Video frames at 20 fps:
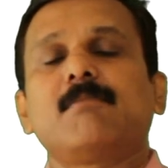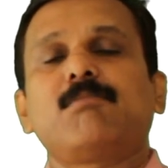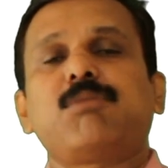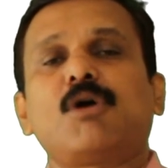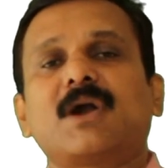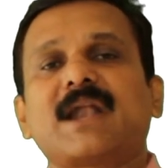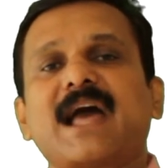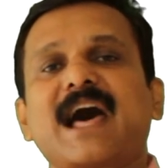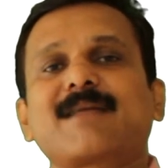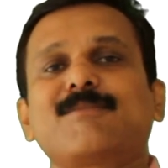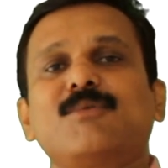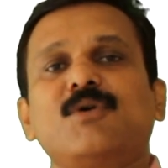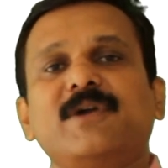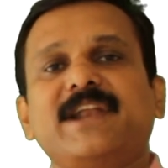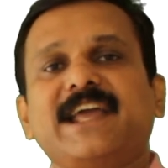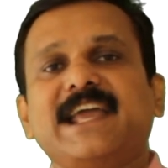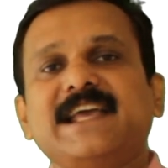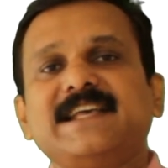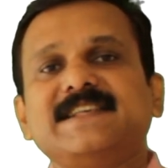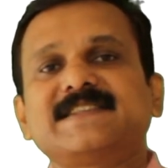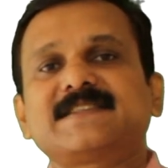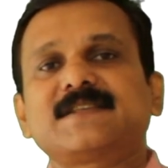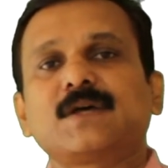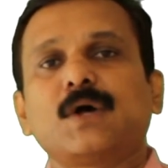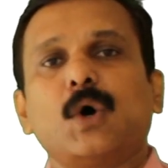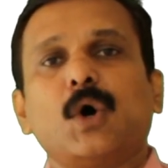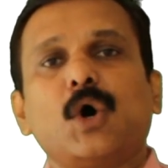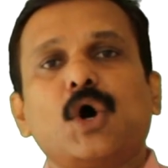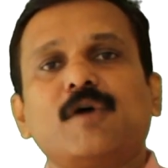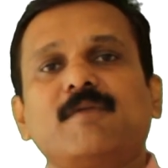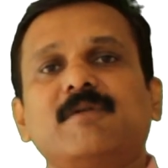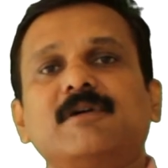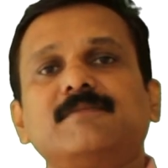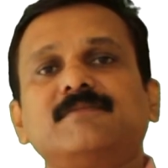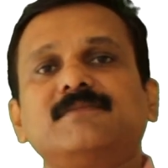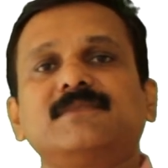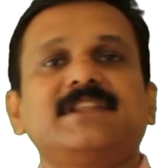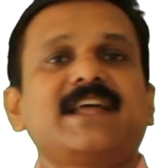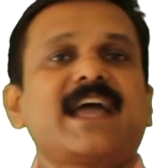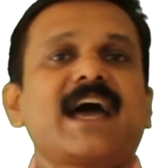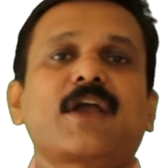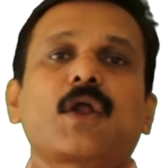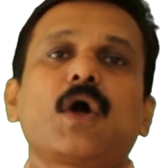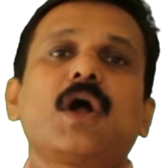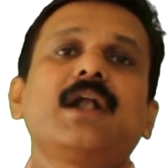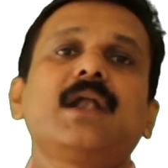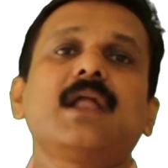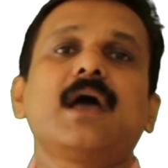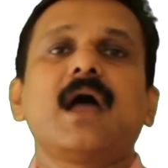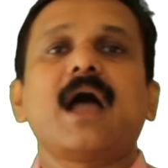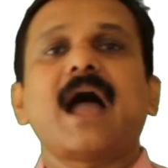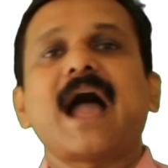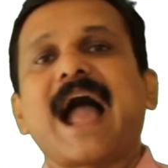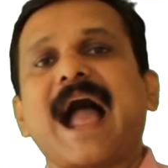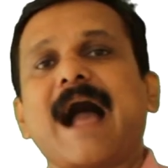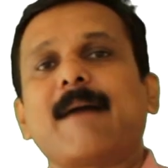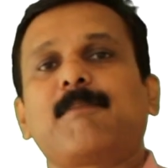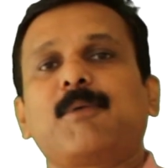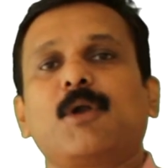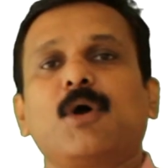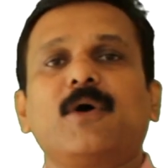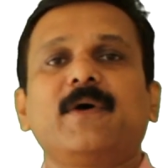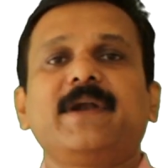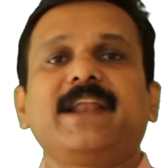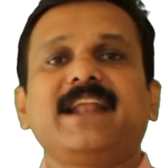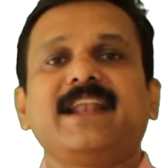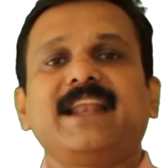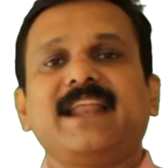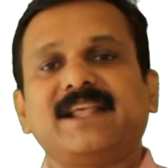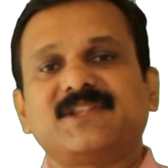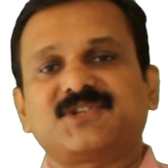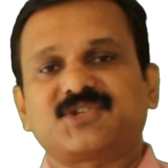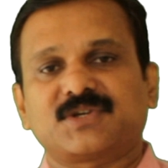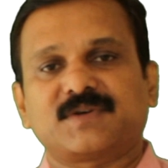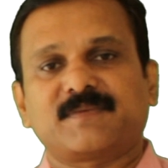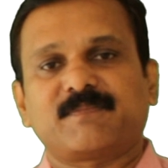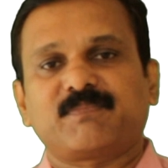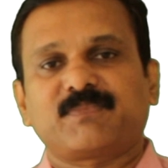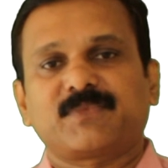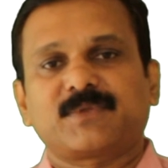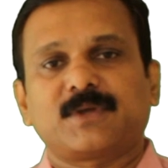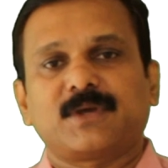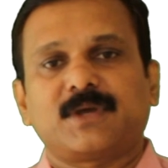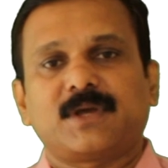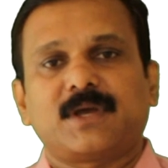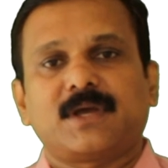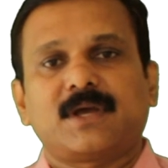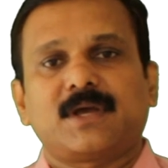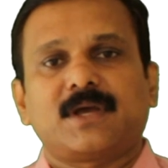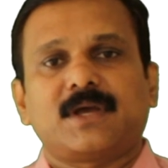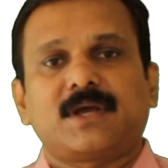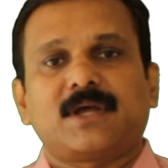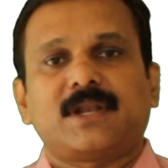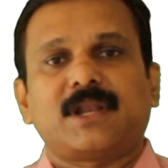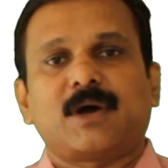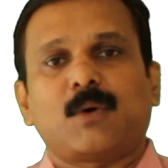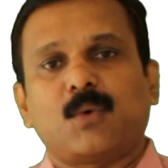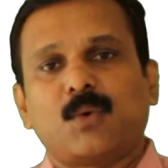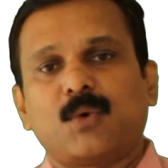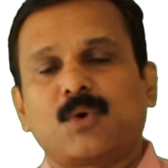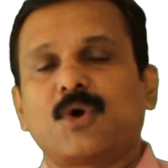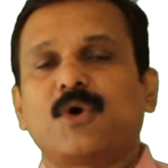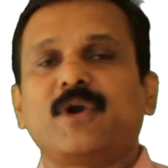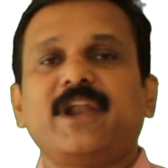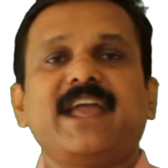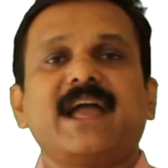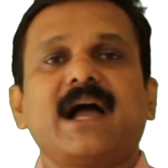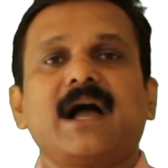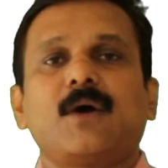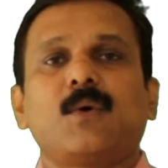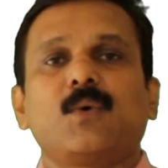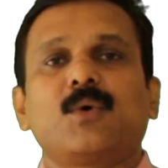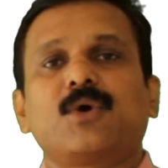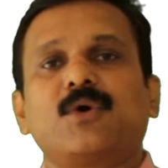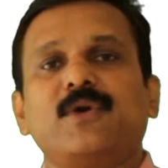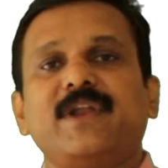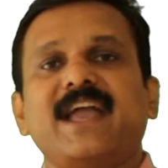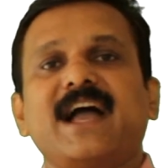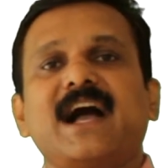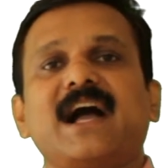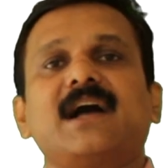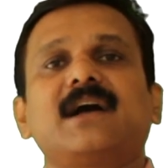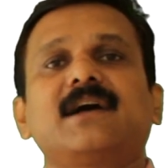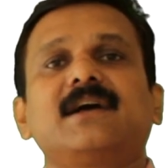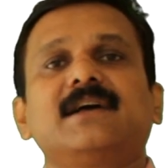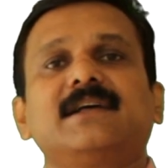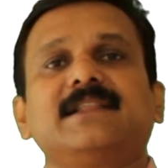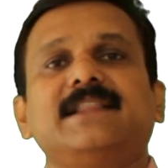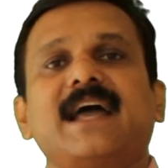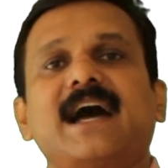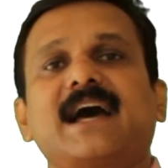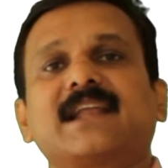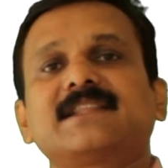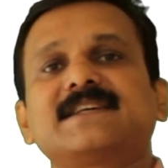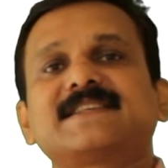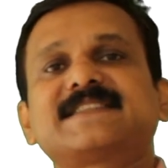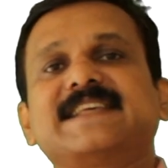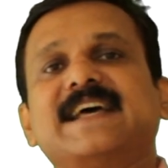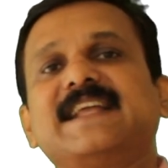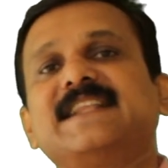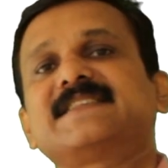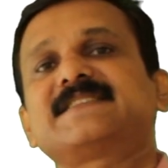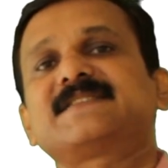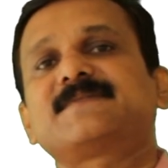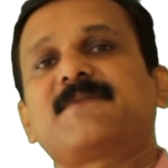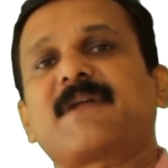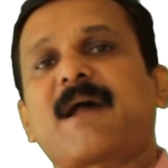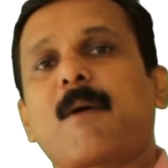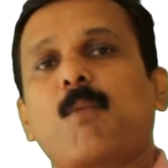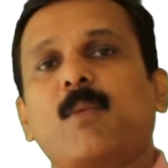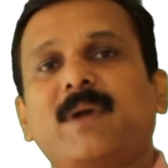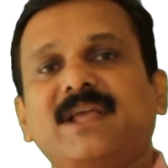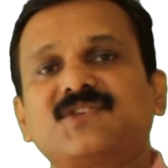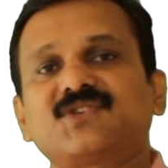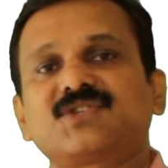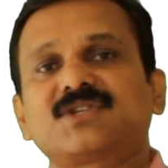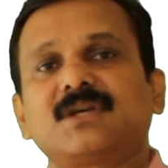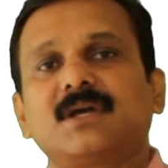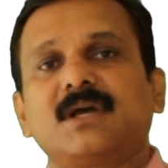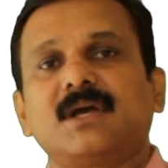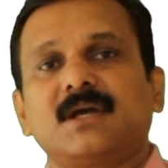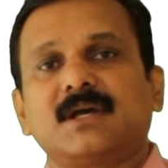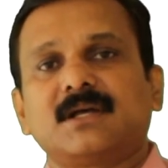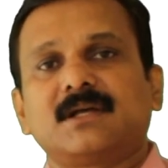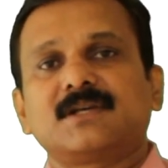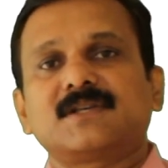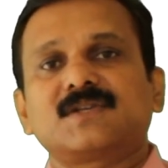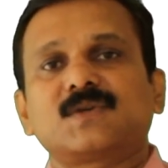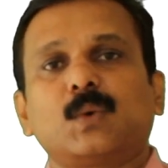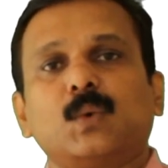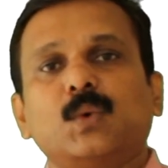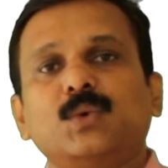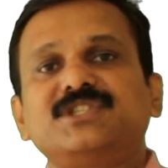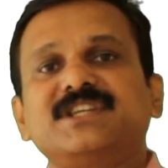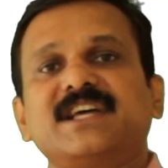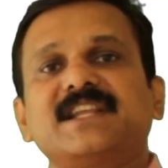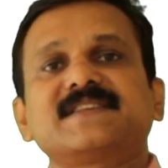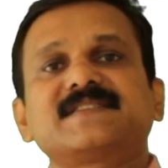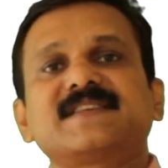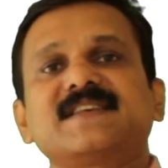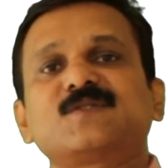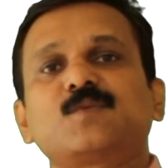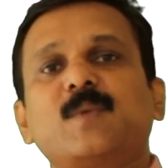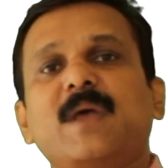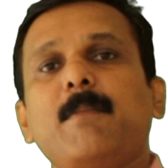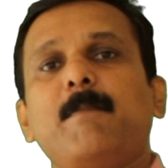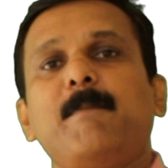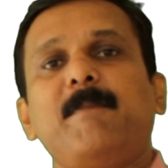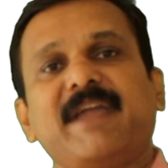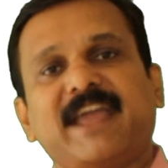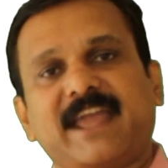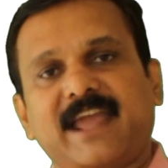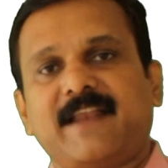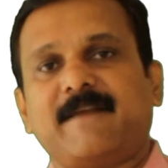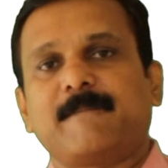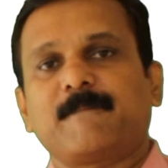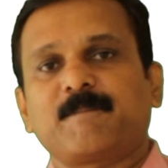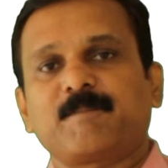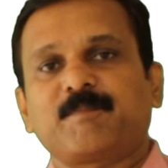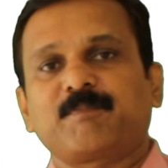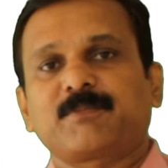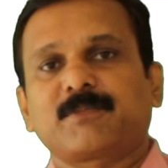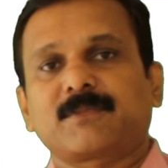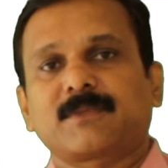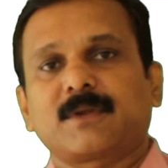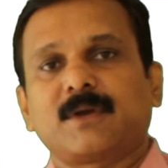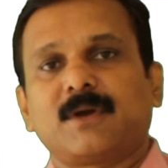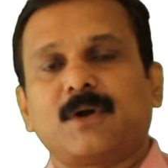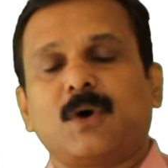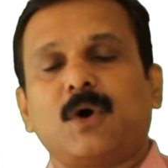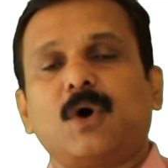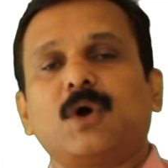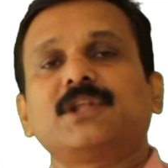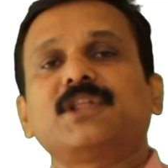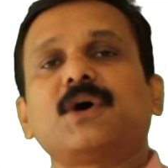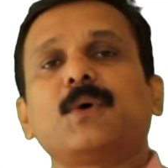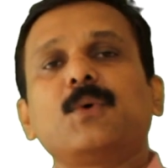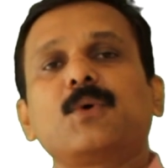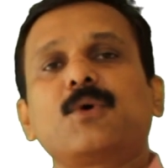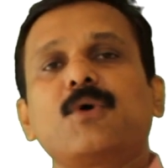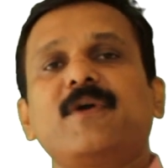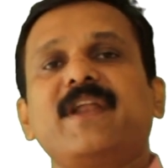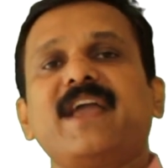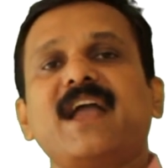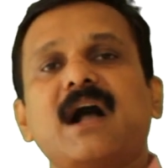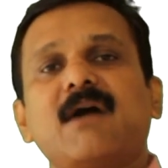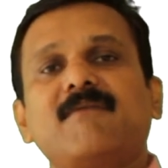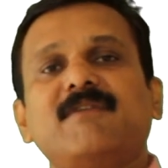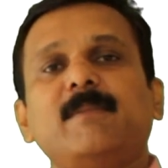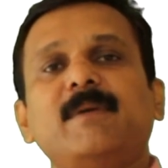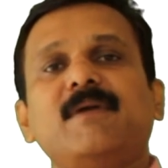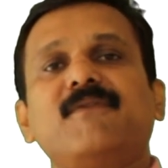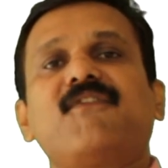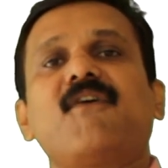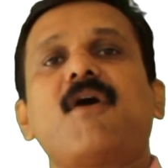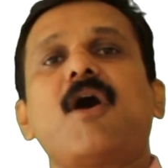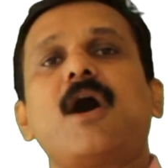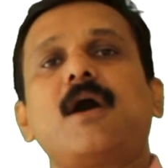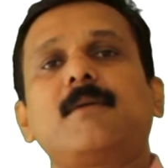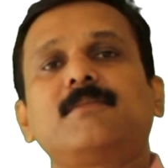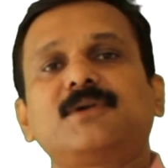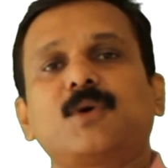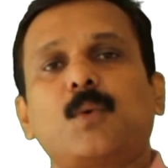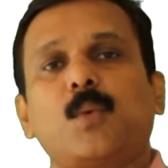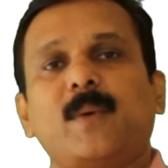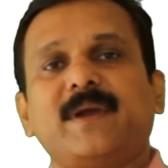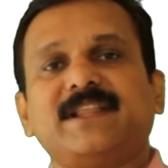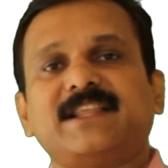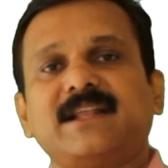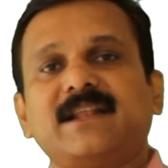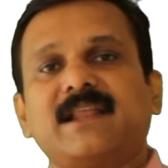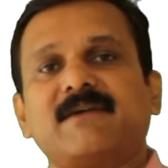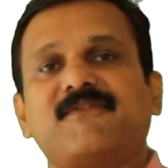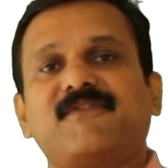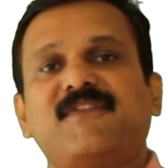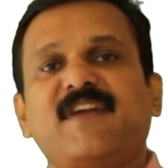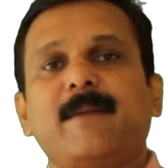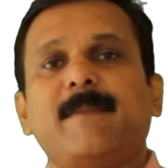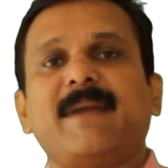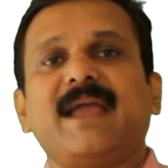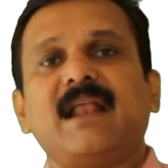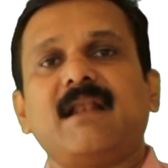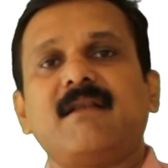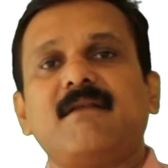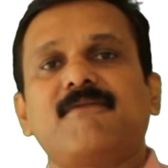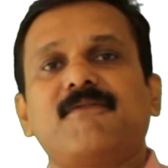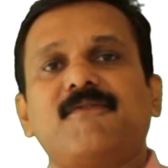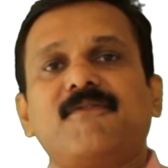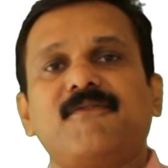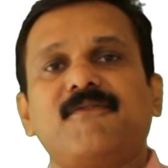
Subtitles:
polar bodies, ovum, they are all haploid in nature. Now oogonia, they are the cells from which oogenesis will begin. All the oogonia will be formed within a female